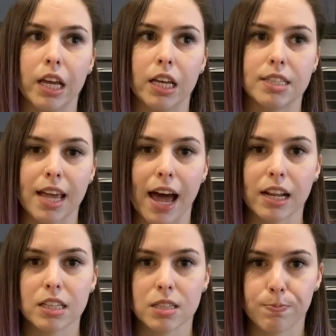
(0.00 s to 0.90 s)
It's at
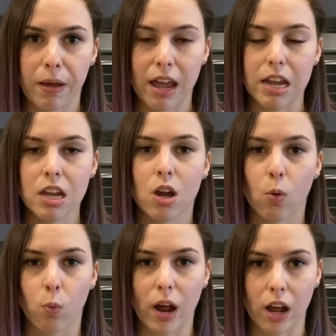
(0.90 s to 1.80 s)
its peak
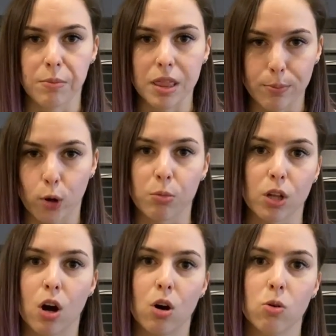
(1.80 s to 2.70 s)
when I'm in the bottom of the
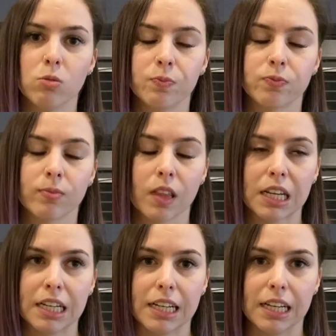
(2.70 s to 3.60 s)
hole.
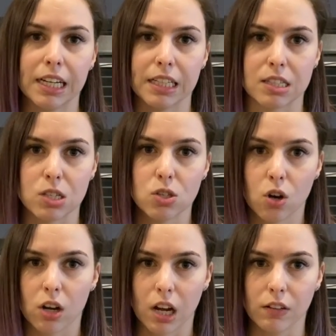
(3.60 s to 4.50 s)
It's
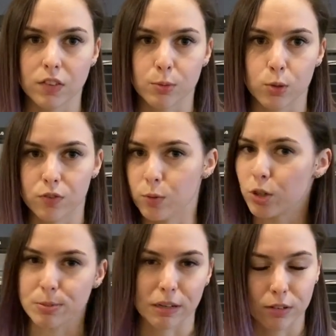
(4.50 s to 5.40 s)
not comfortable. If you
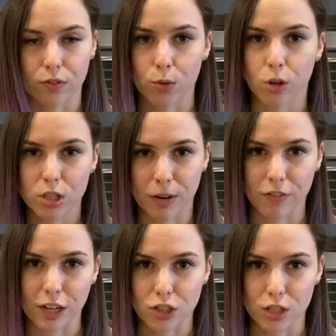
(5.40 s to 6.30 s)
watch my
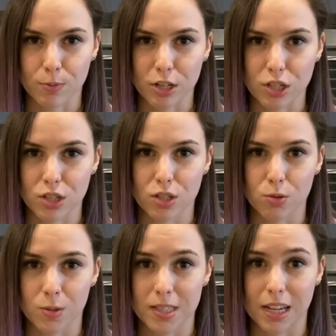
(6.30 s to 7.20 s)
facial expressions, you'll
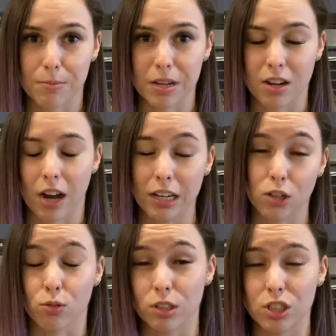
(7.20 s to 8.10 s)
see me kind of
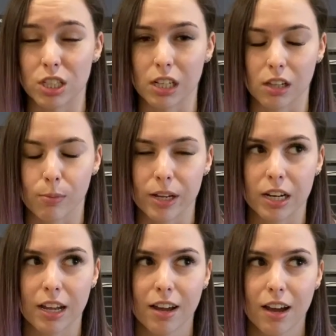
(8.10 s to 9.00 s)
cringing a little bit.